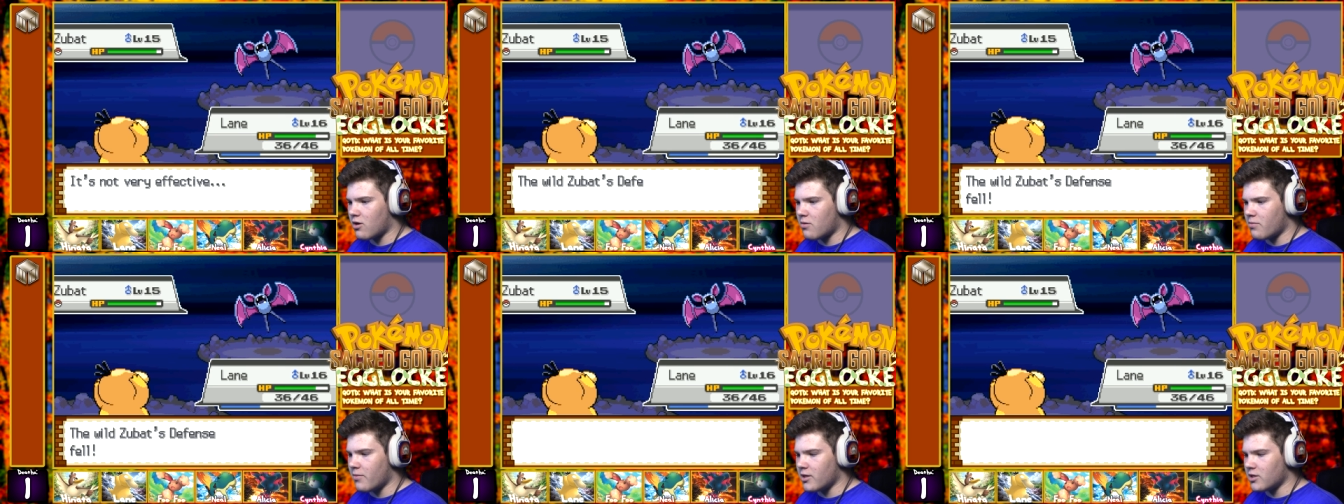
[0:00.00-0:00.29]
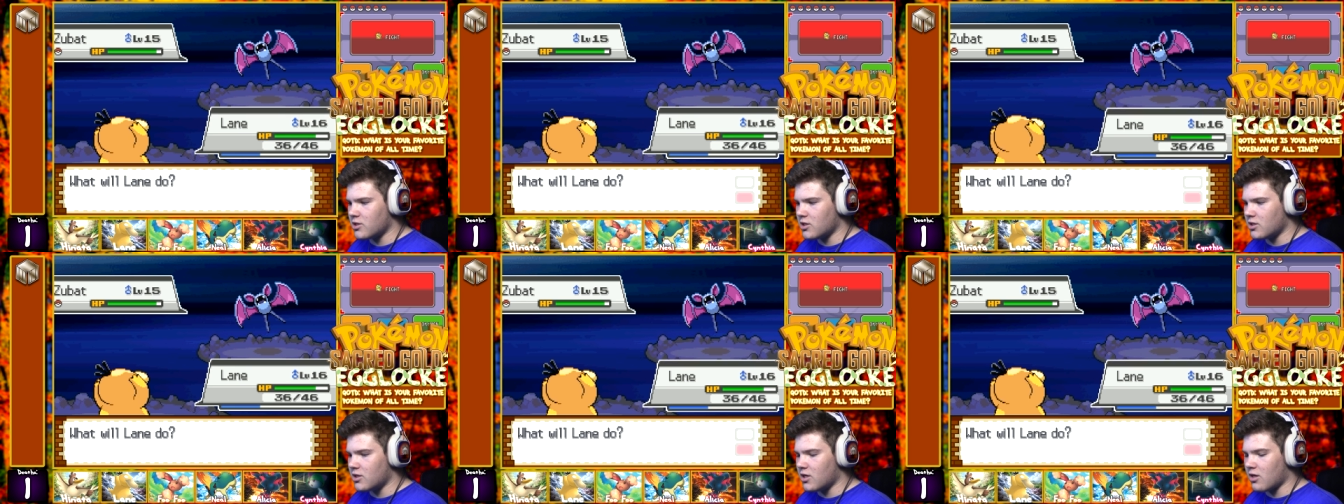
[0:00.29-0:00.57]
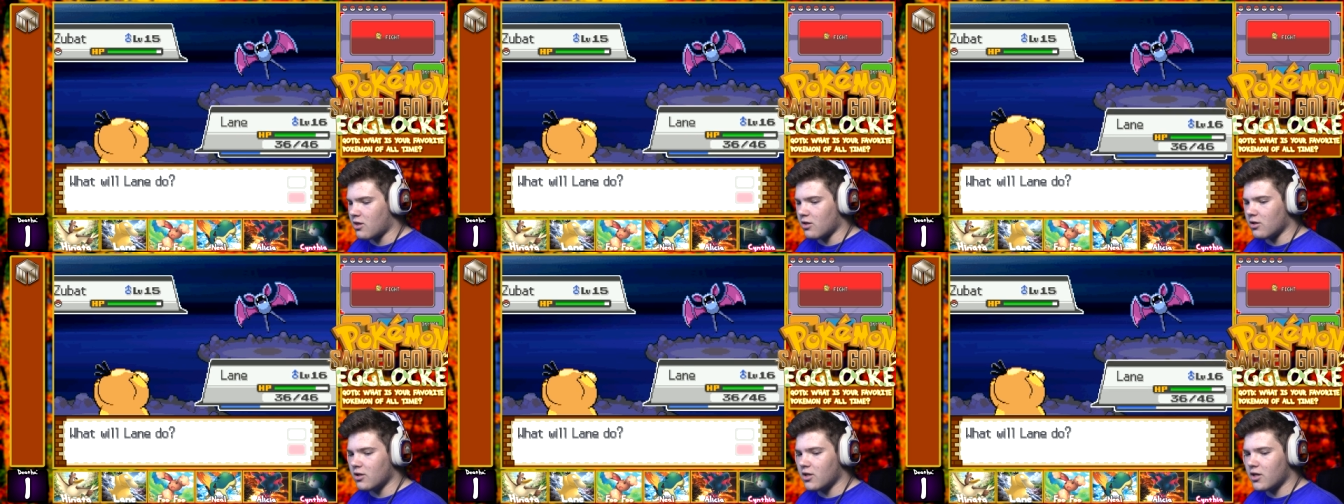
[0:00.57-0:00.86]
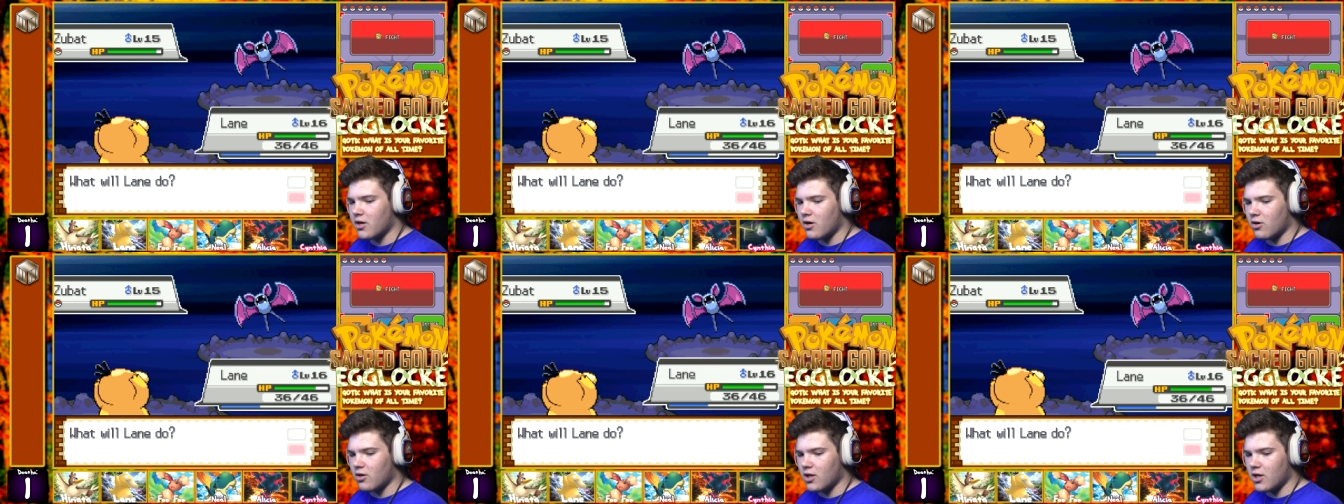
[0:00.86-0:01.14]
Smash, it does
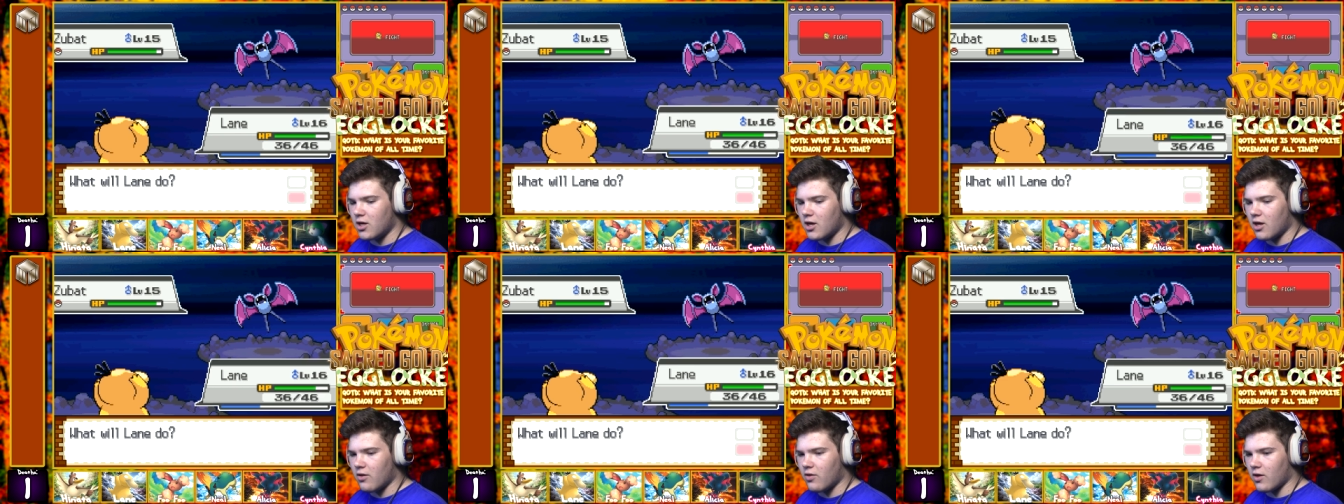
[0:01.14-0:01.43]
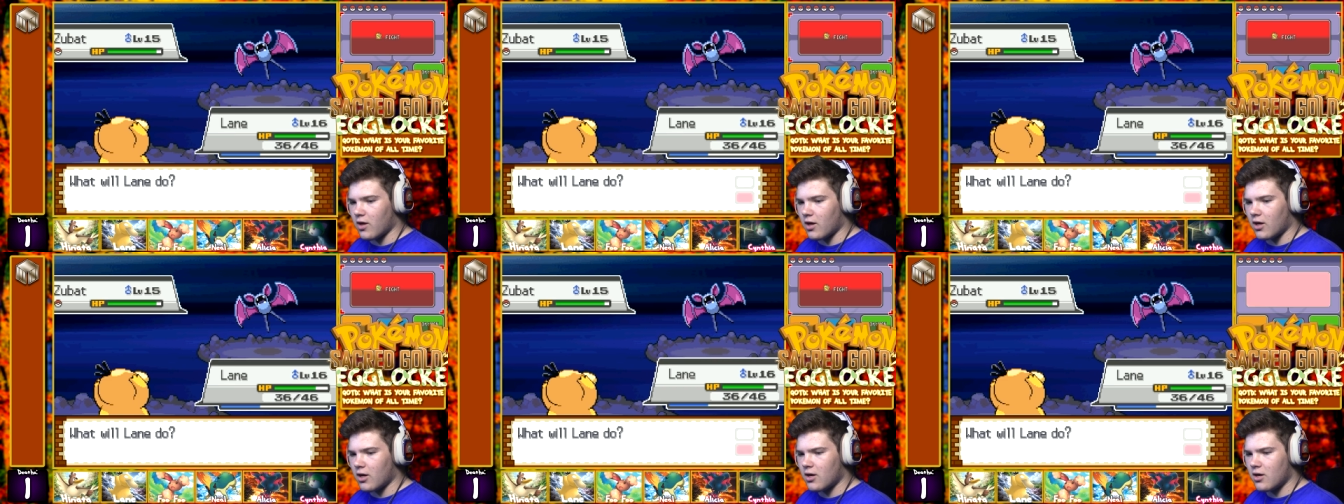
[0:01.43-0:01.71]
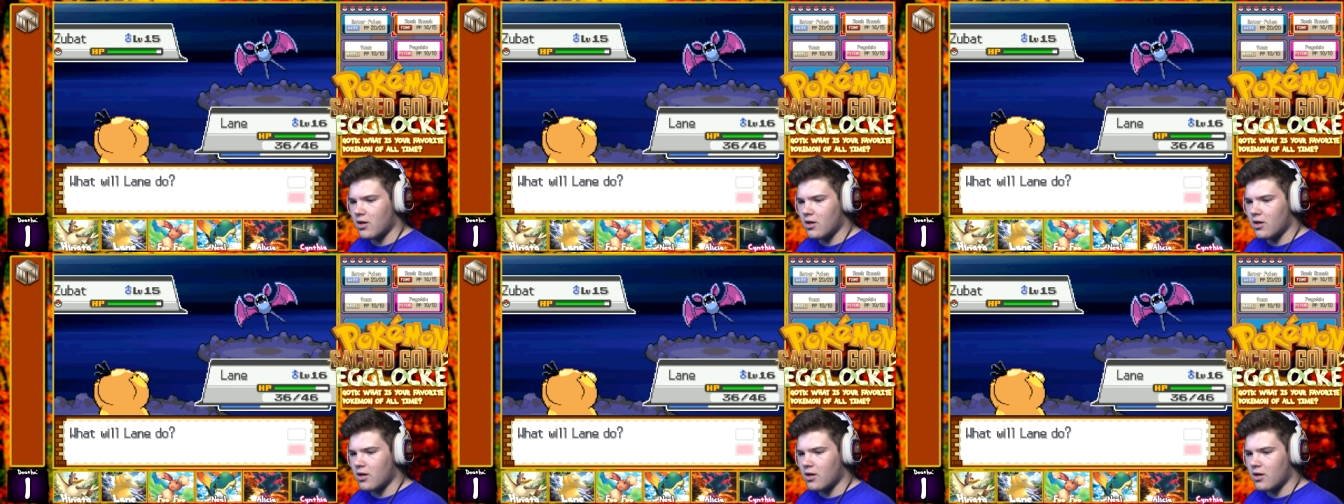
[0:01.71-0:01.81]
literally nothing.